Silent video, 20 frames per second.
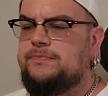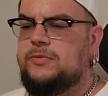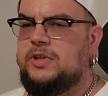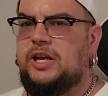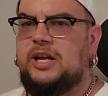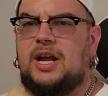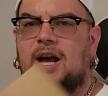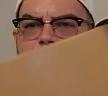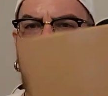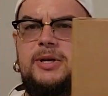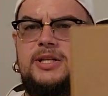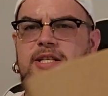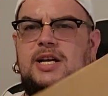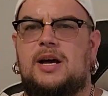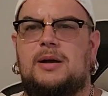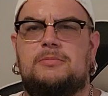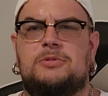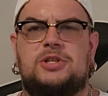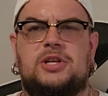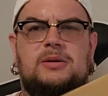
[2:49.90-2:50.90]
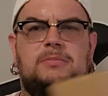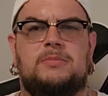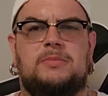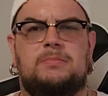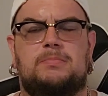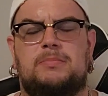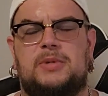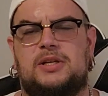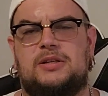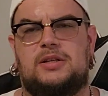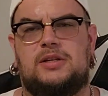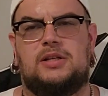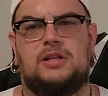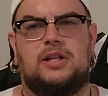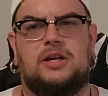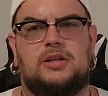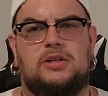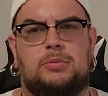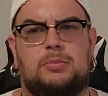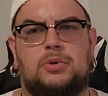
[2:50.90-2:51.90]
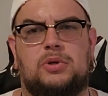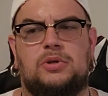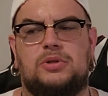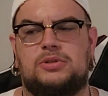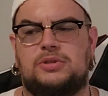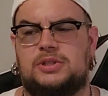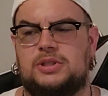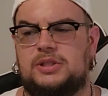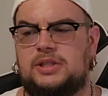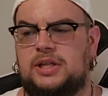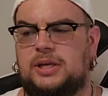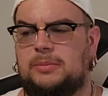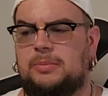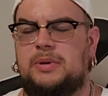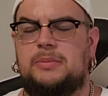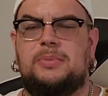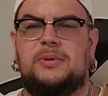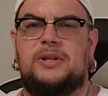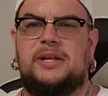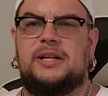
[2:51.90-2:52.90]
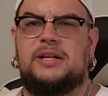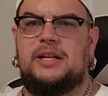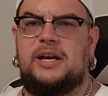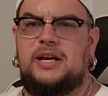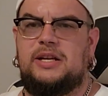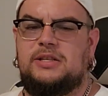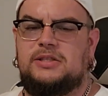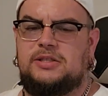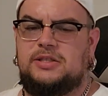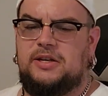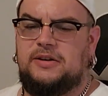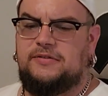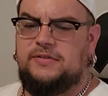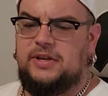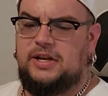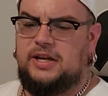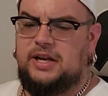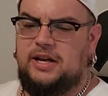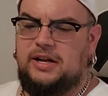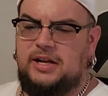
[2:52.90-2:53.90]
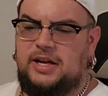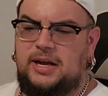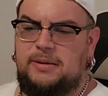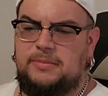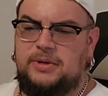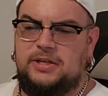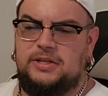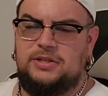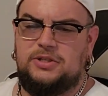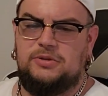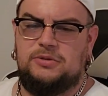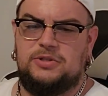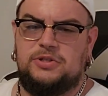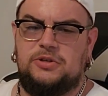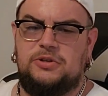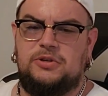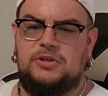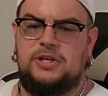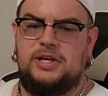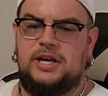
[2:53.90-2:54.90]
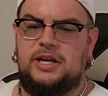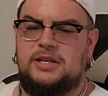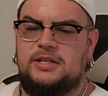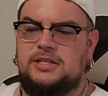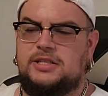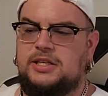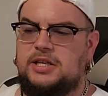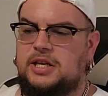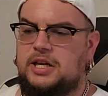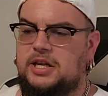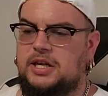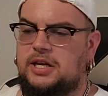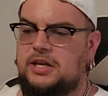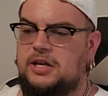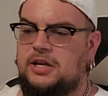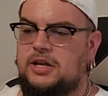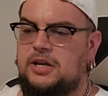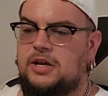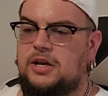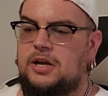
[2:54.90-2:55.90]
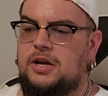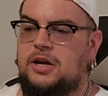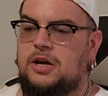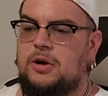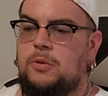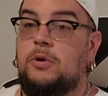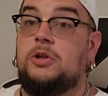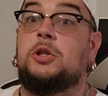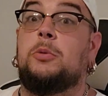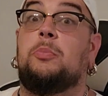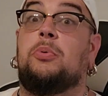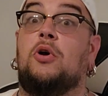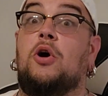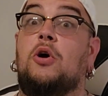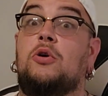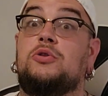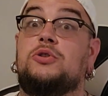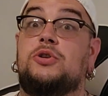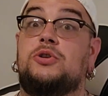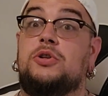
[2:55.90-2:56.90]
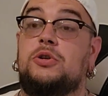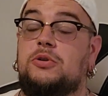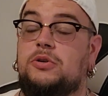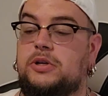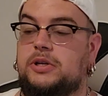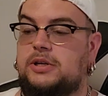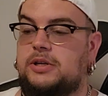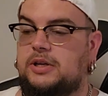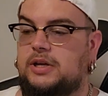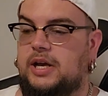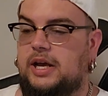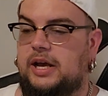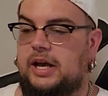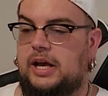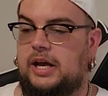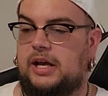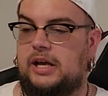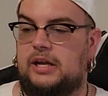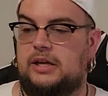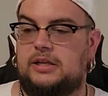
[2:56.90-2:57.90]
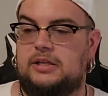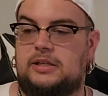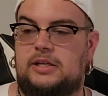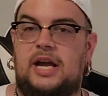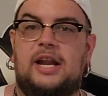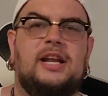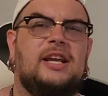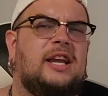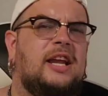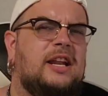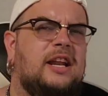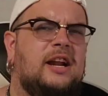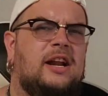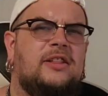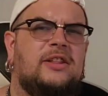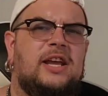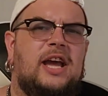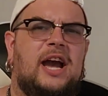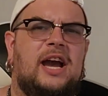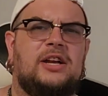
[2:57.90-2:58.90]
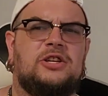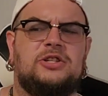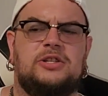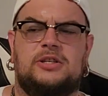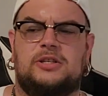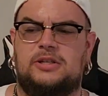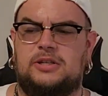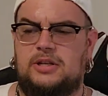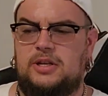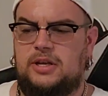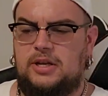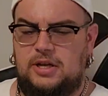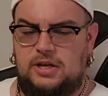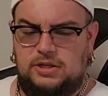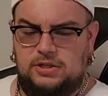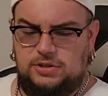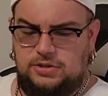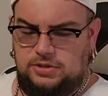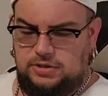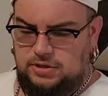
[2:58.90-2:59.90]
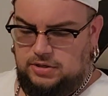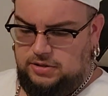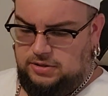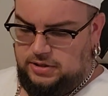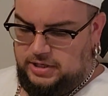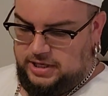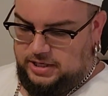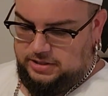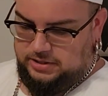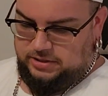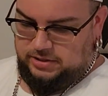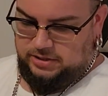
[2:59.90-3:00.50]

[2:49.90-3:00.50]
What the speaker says: like Comic Tom, Gem Mint Collectibles, and like people like that and stuff that kind of got me into it, so you can kind of see what the pros are doing and kind of get in on the action. So let's